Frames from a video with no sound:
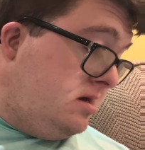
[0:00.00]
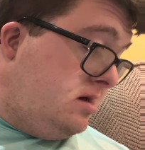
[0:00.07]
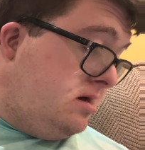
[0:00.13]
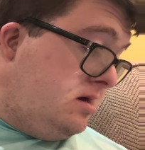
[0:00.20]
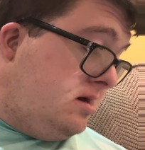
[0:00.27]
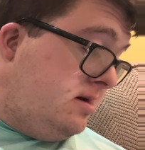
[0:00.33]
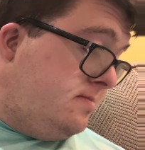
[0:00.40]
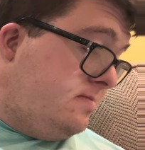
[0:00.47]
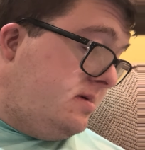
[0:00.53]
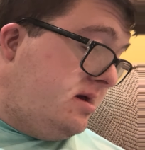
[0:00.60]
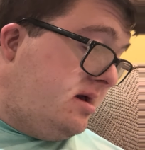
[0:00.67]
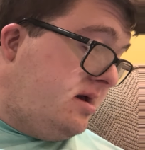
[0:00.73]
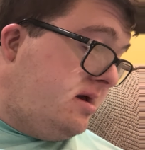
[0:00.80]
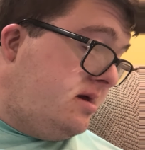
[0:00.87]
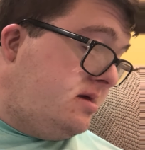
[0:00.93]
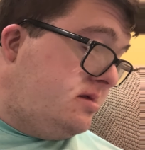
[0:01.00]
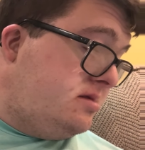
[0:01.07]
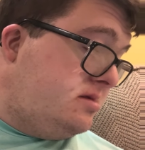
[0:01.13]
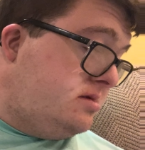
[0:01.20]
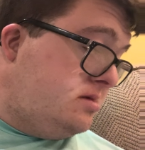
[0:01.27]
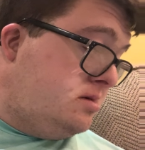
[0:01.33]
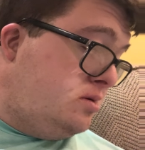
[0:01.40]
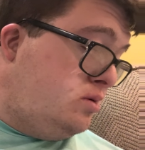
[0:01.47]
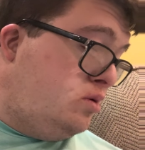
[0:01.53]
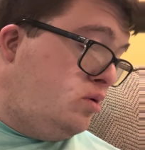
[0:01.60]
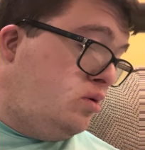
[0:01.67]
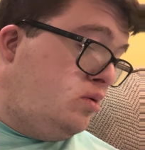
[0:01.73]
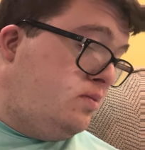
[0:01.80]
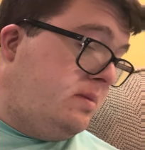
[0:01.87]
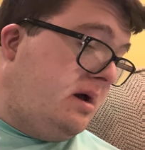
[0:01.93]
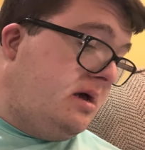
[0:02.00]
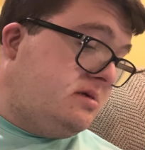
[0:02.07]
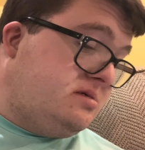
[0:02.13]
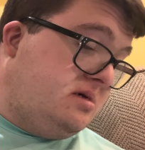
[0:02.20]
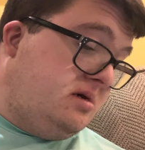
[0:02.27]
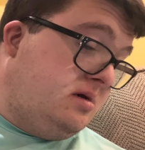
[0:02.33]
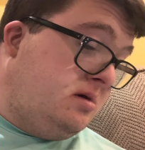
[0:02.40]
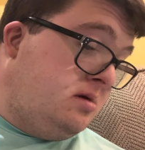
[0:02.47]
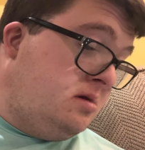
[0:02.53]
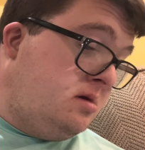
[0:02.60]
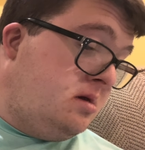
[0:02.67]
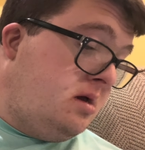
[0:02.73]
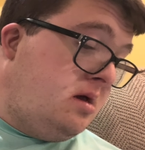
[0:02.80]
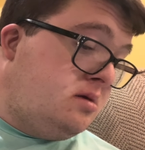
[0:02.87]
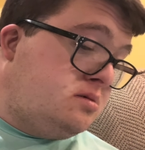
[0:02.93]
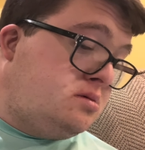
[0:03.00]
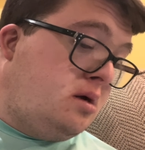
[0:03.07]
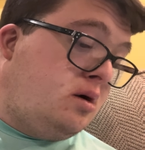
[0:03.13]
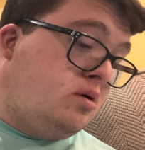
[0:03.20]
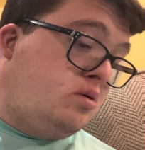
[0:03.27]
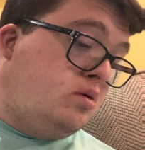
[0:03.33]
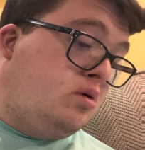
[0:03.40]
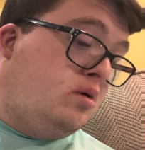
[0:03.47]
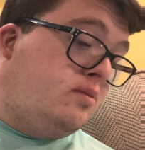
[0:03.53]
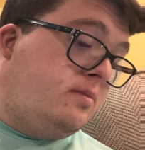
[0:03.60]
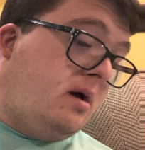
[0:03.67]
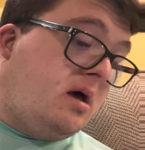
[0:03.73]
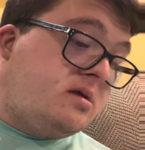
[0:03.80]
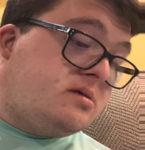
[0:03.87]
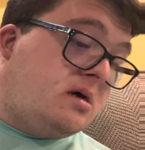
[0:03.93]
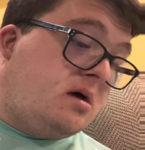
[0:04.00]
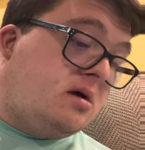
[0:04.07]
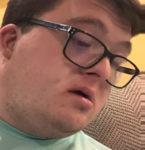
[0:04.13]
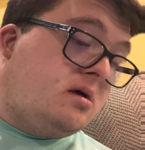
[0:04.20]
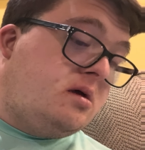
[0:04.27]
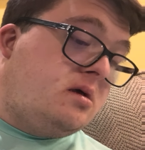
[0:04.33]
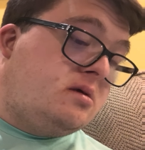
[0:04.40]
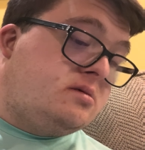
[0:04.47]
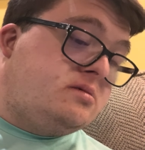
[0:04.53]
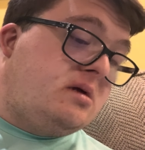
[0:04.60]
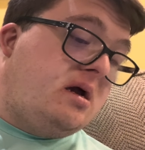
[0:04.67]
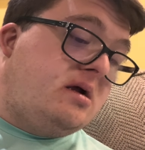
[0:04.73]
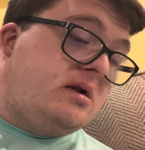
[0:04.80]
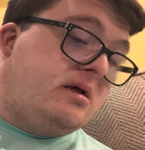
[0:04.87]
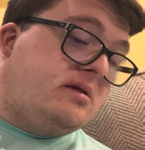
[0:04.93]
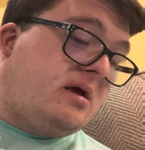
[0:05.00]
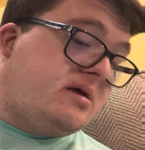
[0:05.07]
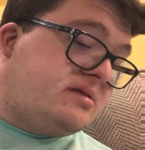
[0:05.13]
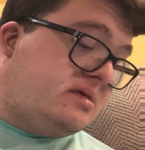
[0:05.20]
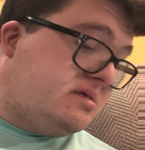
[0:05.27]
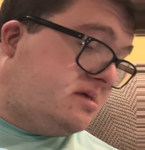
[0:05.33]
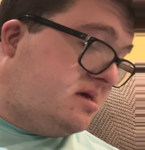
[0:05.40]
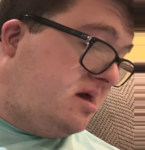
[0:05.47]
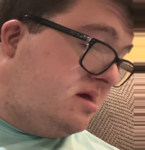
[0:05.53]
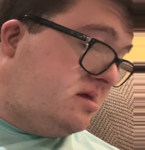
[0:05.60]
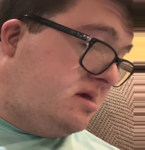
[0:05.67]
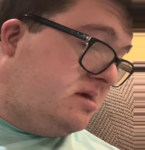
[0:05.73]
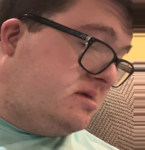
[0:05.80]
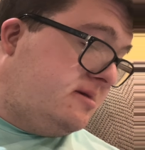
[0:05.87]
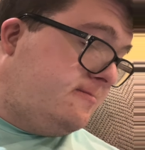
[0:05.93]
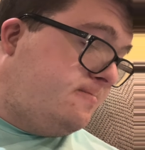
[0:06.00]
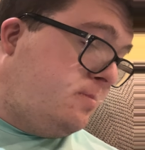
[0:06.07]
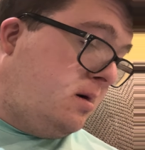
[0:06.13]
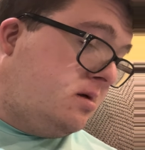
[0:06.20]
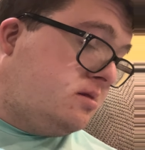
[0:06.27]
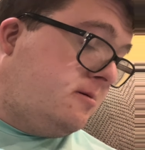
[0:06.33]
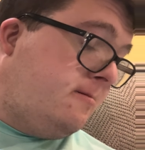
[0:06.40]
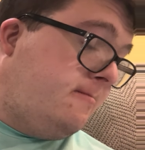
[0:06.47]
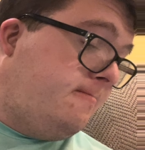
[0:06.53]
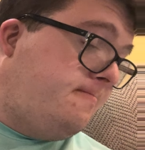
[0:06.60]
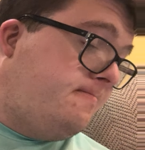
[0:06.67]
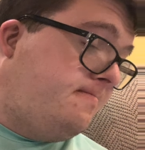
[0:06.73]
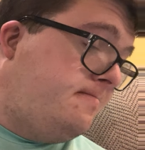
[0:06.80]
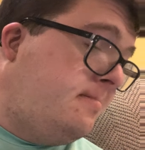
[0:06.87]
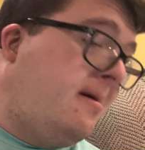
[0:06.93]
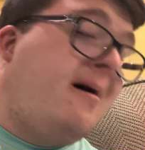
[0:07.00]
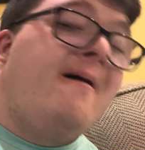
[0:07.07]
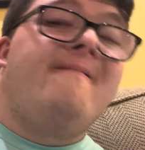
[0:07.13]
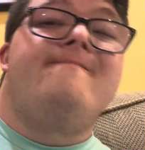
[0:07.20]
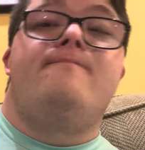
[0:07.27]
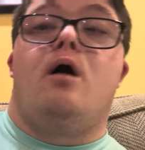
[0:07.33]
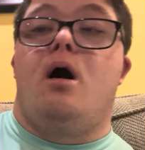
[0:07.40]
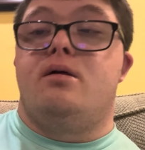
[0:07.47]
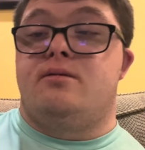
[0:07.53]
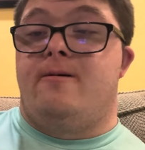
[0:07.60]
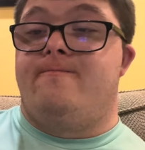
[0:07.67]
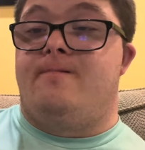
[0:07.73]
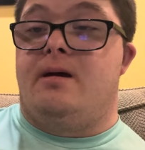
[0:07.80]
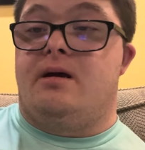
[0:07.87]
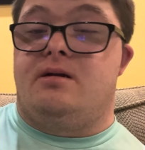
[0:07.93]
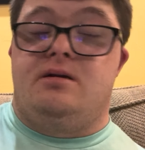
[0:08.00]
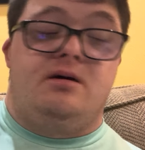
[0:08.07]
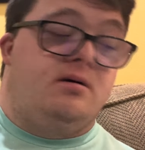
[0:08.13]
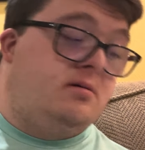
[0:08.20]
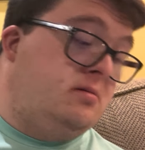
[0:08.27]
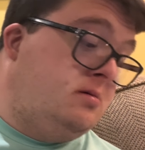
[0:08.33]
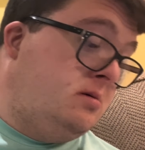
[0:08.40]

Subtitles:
And Uhu Mesa. So Uhu Mesa and Santa Nexus King is a bottle figure.